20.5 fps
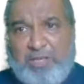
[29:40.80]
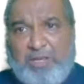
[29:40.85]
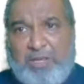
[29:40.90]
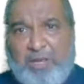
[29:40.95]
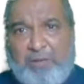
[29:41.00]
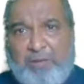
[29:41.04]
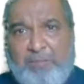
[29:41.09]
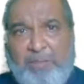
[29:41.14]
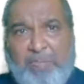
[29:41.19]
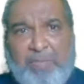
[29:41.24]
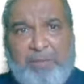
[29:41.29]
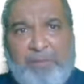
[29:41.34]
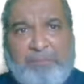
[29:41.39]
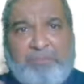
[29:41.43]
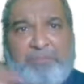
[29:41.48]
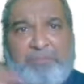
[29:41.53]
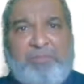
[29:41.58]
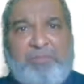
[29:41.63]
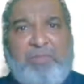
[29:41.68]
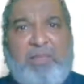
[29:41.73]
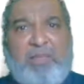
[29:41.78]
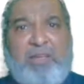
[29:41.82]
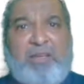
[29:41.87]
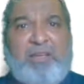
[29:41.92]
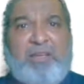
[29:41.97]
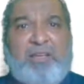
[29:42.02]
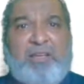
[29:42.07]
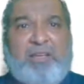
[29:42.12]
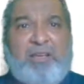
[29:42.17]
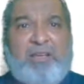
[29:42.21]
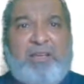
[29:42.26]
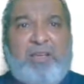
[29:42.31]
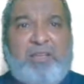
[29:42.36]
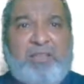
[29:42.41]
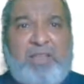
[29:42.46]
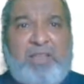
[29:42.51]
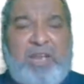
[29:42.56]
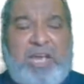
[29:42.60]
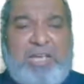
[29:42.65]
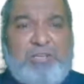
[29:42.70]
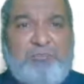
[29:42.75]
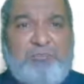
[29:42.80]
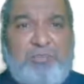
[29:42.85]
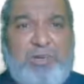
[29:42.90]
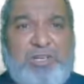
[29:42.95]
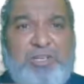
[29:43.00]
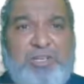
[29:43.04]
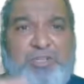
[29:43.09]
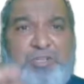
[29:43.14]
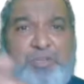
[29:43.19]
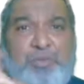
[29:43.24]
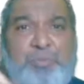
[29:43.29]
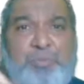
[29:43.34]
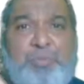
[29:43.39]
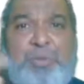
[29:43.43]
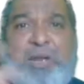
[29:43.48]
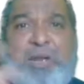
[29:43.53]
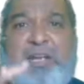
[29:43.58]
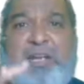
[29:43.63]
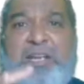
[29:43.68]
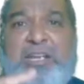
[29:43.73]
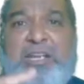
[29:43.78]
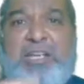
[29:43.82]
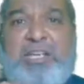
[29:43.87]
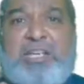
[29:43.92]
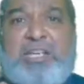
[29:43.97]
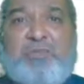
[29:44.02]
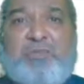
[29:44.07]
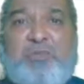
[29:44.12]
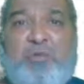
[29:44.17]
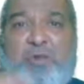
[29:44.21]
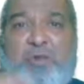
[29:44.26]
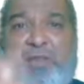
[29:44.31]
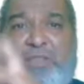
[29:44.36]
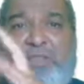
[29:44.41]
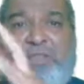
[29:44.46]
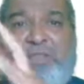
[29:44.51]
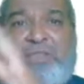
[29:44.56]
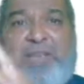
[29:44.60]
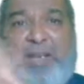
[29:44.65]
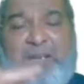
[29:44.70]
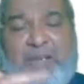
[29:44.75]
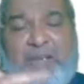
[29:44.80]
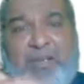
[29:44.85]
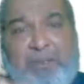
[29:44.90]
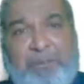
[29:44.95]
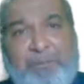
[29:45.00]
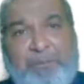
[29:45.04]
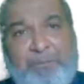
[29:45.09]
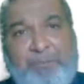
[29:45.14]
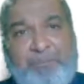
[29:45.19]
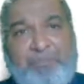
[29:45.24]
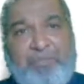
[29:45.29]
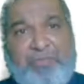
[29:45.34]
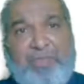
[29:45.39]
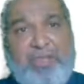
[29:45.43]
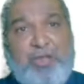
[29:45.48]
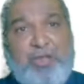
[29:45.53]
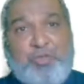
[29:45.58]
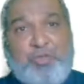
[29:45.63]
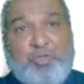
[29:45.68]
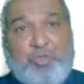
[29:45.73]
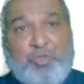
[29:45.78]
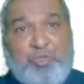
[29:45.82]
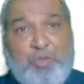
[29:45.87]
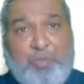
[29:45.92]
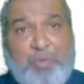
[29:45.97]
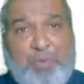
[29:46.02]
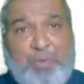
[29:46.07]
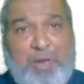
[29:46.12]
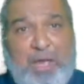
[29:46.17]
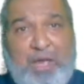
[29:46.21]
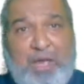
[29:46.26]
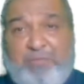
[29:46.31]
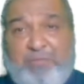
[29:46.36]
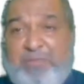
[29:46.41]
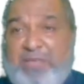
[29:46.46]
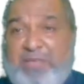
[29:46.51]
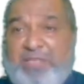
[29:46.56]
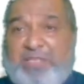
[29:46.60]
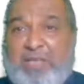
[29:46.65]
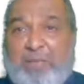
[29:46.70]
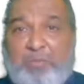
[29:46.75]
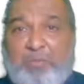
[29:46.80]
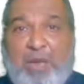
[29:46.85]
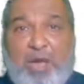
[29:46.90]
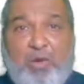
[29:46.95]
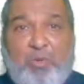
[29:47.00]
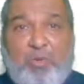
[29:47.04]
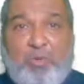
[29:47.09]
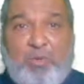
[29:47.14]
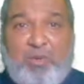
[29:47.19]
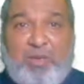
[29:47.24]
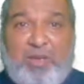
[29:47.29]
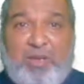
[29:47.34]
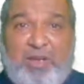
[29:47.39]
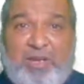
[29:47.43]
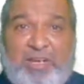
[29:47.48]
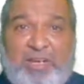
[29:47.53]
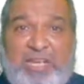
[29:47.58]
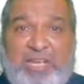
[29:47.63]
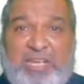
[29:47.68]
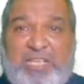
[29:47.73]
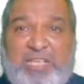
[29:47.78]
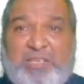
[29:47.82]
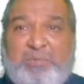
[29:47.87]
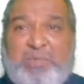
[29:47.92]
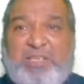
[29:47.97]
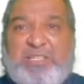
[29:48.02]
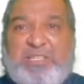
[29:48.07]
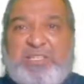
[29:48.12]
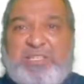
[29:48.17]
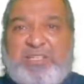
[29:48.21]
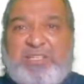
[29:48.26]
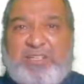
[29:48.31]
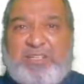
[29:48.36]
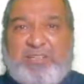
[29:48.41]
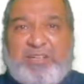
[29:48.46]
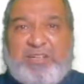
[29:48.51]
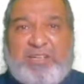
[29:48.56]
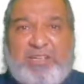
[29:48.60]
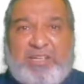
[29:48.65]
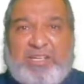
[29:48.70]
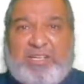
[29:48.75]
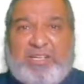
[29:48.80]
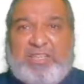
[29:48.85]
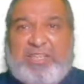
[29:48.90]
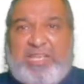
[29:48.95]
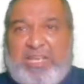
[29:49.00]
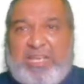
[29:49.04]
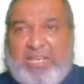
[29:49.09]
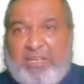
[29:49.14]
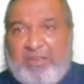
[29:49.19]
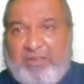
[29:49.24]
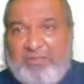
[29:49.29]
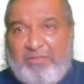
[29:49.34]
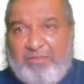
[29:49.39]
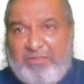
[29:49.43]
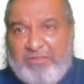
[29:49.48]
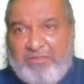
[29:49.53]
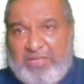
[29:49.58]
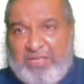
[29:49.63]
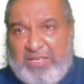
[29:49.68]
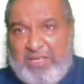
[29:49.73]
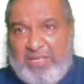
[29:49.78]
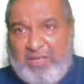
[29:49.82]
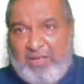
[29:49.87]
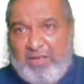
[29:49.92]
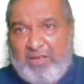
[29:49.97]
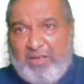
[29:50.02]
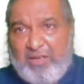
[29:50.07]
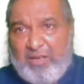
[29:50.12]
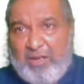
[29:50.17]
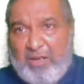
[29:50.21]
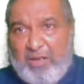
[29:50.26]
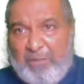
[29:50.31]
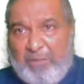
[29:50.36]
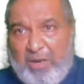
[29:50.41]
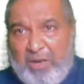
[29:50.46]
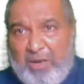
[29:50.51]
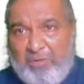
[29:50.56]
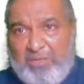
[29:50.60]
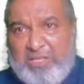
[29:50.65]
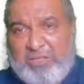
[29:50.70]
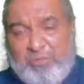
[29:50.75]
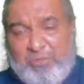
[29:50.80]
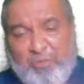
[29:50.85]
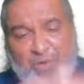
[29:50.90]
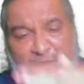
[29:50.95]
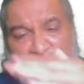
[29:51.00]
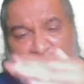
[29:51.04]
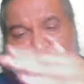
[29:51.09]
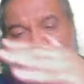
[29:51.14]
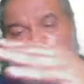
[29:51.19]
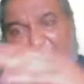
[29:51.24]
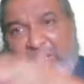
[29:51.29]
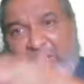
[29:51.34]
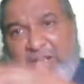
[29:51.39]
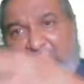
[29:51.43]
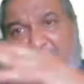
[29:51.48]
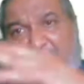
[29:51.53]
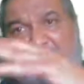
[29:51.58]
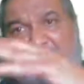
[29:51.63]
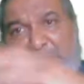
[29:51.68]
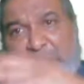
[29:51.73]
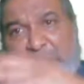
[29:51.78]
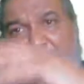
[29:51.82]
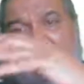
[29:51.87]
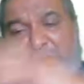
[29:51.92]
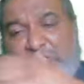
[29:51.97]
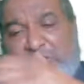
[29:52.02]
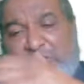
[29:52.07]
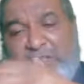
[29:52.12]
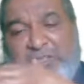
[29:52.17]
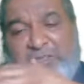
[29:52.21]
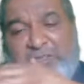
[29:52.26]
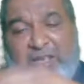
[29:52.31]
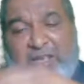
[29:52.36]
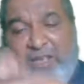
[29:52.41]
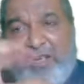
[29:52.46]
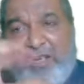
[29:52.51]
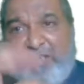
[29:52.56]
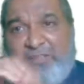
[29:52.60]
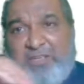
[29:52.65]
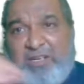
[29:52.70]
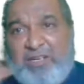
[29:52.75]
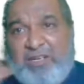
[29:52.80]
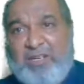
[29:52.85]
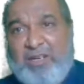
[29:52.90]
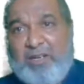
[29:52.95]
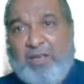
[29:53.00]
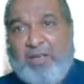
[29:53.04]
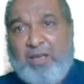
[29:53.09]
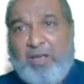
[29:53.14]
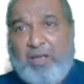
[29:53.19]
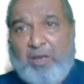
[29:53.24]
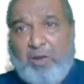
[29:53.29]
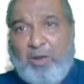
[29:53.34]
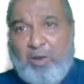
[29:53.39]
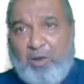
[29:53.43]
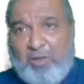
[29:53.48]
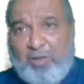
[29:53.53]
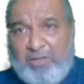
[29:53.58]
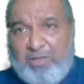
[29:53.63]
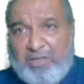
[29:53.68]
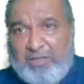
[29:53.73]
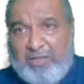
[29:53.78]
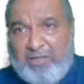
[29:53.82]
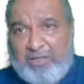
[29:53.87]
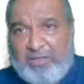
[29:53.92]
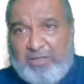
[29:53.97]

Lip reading: now. The last one, supra-tenuous fold in this category. Supra means above, tenuous means thin. If you see above this one, when it is pressure is there exerted on the